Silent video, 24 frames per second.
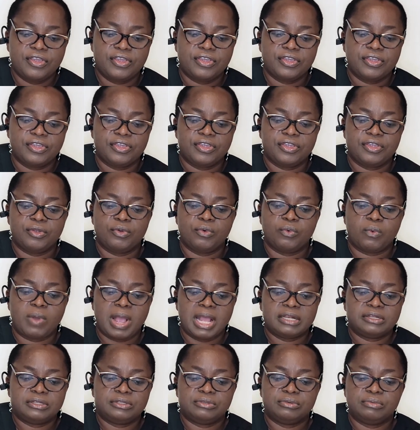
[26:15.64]
You
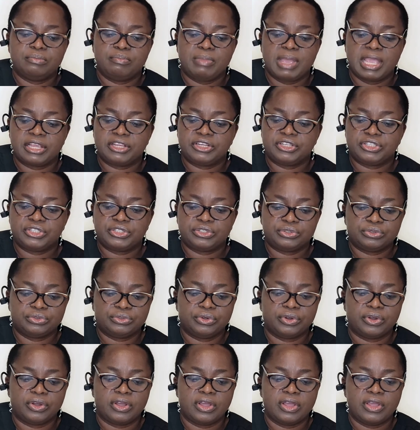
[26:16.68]
want to make
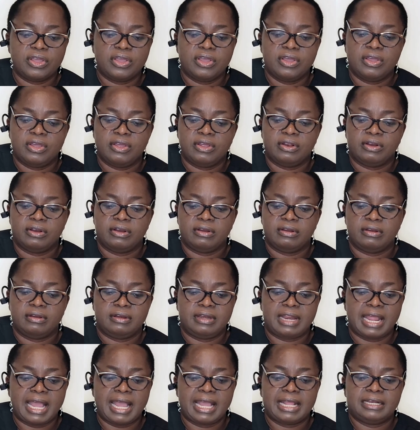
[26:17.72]
sure
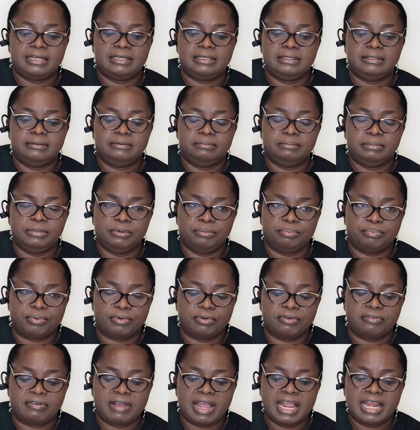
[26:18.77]
that you
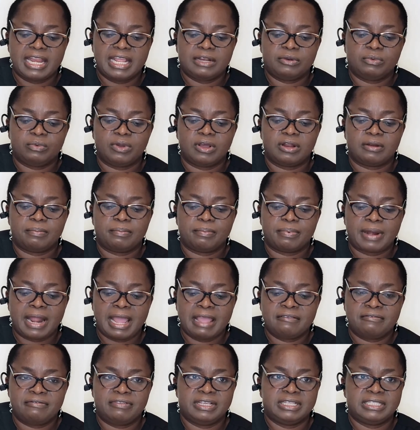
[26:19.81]
provided what
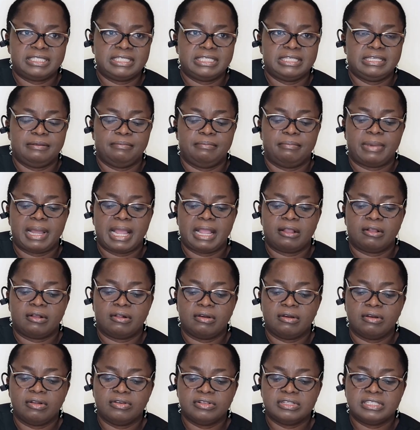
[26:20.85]
privacy by
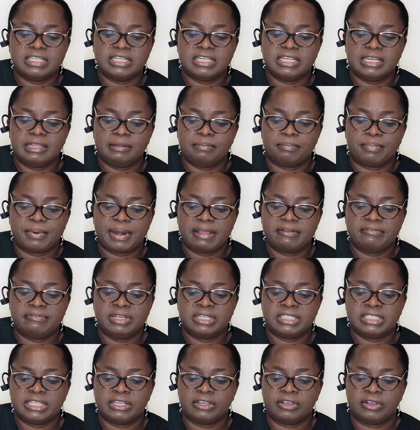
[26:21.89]
closing the
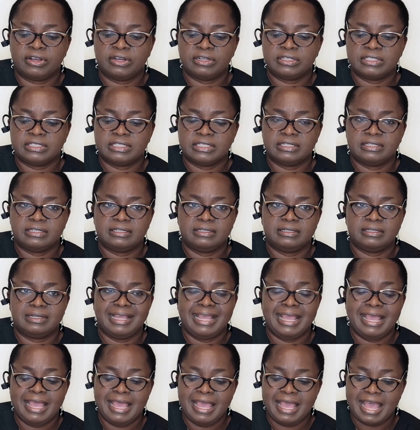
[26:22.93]
privacy curtain
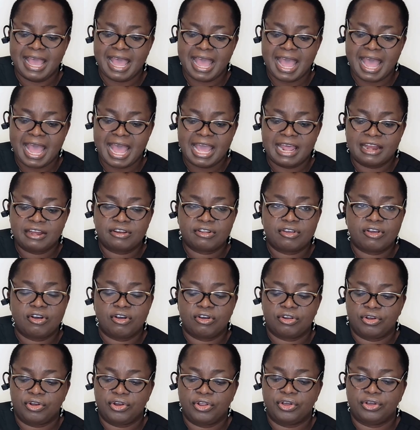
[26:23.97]
and or
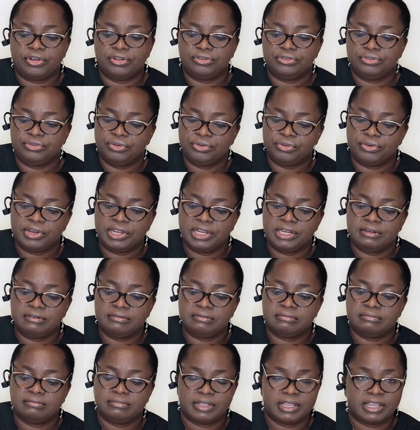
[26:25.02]
door during
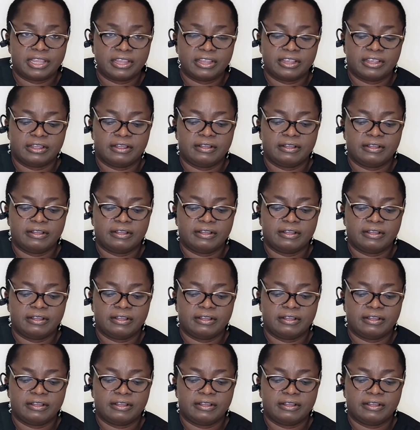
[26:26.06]
care.